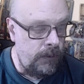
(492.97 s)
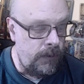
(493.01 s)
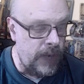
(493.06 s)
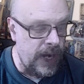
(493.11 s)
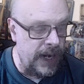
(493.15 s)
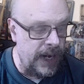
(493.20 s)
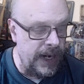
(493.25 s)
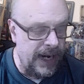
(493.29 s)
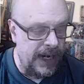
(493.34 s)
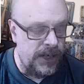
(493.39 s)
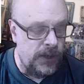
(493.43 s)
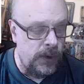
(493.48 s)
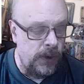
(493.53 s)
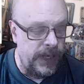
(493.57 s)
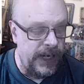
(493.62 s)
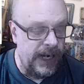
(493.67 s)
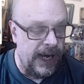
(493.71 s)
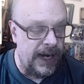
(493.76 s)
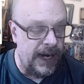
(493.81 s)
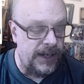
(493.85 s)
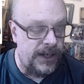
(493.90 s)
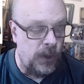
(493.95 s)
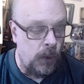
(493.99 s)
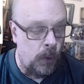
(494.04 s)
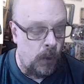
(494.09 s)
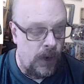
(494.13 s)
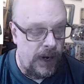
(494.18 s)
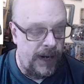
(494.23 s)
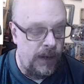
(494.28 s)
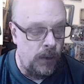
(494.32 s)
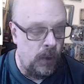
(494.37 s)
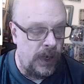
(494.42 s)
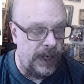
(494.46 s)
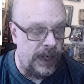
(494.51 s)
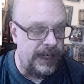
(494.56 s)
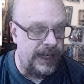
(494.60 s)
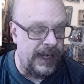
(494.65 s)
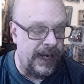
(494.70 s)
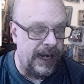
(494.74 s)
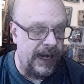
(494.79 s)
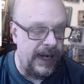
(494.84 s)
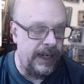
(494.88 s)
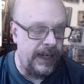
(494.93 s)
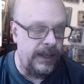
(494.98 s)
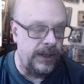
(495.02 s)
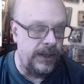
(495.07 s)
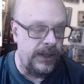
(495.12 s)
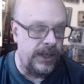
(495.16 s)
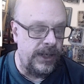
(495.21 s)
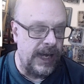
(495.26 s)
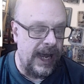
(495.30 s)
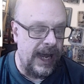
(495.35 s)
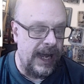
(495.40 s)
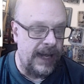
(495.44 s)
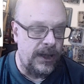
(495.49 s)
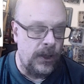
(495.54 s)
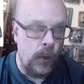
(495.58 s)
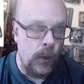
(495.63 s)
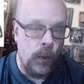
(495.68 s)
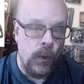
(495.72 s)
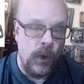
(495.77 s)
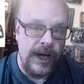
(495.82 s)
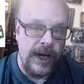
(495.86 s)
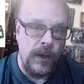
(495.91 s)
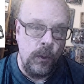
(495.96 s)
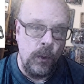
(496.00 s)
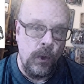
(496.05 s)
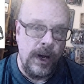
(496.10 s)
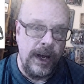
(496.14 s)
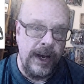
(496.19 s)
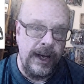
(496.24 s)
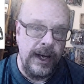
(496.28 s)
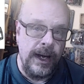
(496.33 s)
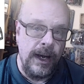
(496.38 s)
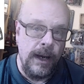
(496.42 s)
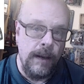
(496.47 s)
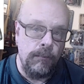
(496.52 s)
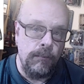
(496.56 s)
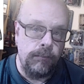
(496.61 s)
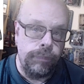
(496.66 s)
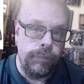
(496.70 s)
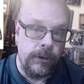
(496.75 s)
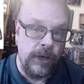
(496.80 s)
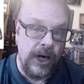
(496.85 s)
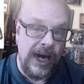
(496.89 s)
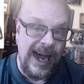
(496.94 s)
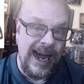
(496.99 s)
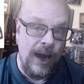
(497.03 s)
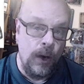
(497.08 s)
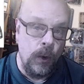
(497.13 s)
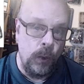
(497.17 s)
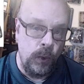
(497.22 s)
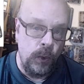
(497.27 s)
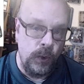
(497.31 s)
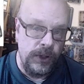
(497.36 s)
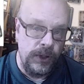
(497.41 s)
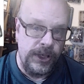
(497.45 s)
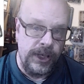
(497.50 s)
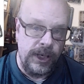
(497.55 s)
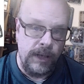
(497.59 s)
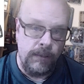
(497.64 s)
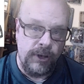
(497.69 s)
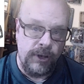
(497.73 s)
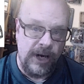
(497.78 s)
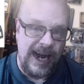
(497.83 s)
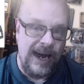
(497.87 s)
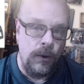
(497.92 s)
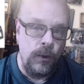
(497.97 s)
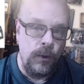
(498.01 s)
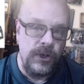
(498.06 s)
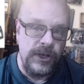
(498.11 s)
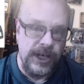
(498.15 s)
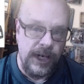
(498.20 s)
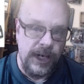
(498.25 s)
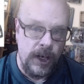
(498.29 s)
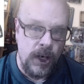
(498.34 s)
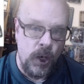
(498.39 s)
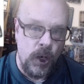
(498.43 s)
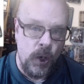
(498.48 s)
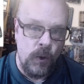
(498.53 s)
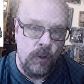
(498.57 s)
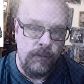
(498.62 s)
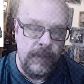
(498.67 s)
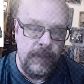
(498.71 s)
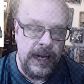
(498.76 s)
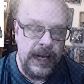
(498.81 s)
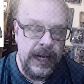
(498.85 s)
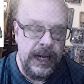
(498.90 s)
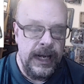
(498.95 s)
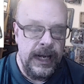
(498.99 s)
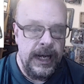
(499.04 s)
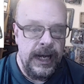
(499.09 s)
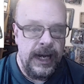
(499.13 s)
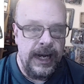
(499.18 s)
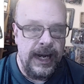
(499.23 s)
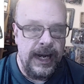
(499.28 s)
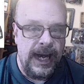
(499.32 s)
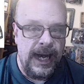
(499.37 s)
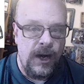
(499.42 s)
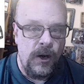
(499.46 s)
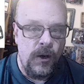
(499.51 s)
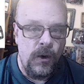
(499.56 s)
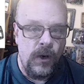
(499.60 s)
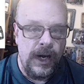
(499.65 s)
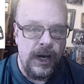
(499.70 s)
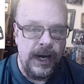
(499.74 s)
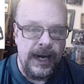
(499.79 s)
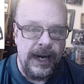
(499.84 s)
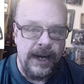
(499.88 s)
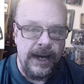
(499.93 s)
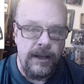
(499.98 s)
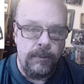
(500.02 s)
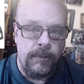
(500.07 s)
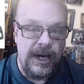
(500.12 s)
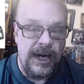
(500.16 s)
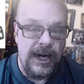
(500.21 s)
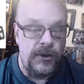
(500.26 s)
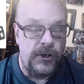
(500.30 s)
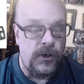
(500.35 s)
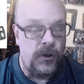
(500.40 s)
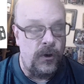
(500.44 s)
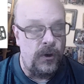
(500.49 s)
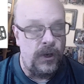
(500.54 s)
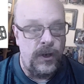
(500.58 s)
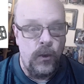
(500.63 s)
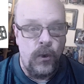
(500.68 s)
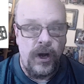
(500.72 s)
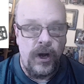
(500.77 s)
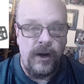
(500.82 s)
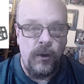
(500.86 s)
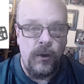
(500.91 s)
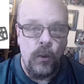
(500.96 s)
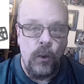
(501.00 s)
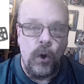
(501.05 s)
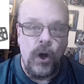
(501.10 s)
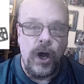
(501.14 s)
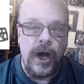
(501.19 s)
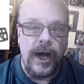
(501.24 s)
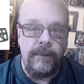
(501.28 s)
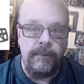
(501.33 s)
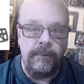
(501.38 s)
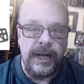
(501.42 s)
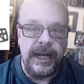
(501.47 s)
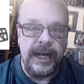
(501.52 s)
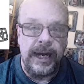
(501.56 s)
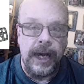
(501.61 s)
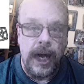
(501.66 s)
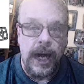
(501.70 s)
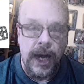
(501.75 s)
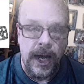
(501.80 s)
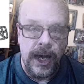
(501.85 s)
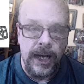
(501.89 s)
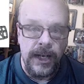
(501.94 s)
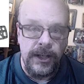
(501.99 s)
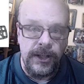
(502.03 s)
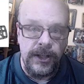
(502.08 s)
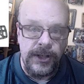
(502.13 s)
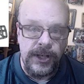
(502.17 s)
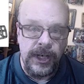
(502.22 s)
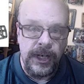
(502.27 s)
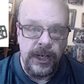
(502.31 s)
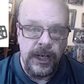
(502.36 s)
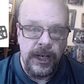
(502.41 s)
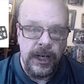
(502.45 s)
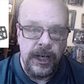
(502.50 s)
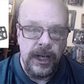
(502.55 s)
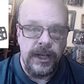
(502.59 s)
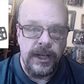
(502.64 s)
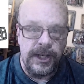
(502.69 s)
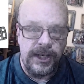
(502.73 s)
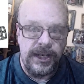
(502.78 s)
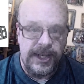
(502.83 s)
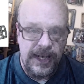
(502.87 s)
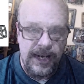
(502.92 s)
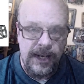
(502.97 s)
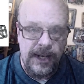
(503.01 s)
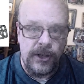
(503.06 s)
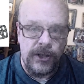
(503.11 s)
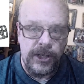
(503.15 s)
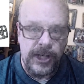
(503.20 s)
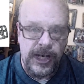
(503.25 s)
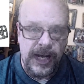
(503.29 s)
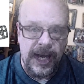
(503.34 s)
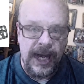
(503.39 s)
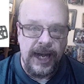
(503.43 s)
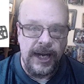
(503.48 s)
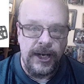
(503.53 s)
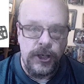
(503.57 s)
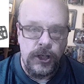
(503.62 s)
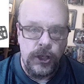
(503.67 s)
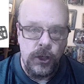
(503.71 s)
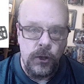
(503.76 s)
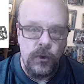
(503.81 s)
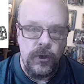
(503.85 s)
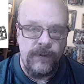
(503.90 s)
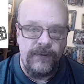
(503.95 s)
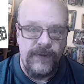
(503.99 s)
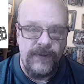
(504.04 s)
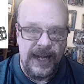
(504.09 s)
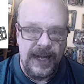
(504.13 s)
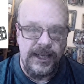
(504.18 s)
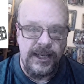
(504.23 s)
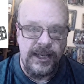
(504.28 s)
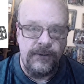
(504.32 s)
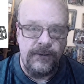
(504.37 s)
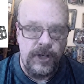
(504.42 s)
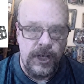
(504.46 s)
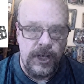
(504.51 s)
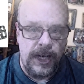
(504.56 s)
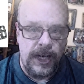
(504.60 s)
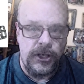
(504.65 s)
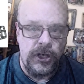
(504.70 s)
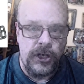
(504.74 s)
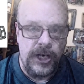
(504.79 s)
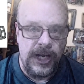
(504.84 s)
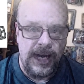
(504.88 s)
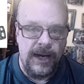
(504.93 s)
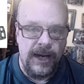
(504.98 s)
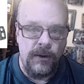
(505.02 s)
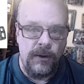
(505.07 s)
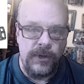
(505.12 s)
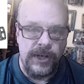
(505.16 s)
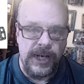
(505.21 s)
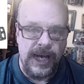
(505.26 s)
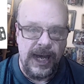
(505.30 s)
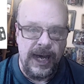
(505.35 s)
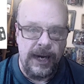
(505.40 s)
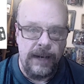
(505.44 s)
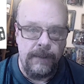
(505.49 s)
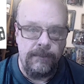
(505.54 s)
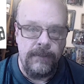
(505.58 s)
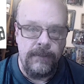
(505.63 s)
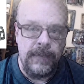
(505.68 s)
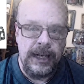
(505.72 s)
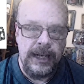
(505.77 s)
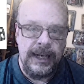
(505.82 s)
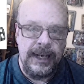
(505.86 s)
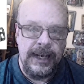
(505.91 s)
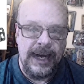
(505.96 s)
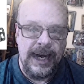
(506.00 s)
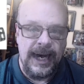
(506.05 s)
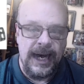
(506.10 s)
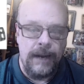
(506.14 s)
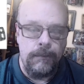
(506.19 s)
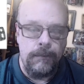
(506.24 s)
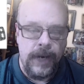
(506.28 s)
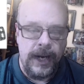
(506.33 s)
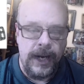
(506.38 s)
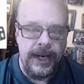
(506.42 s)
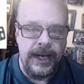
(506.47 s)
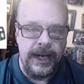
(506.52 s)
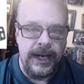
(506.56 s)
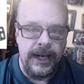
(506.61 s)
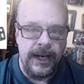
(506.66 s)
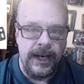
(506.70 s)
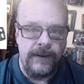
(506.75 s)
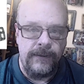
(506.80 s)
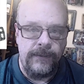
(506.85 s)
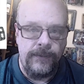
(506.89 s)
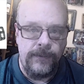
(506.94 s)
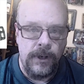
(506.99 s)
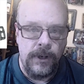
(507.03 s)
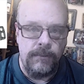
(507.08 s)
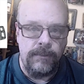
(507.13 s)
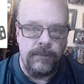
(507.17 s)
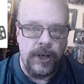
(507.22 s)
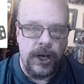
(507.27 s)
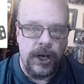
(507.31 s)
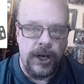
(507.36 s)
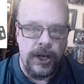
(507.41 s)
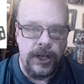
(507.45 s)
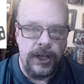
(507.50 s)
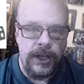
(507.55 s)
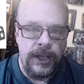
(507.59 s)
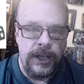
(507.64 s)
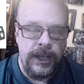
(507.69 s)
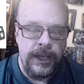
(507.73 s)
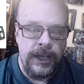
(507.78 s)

Next one you got is the 1-1 Titans at the 1-1 Browns. The Browns at home. Now, the Browns are only 1-1 because the Steelers got two defensive touchdowns on them on Monday Night Football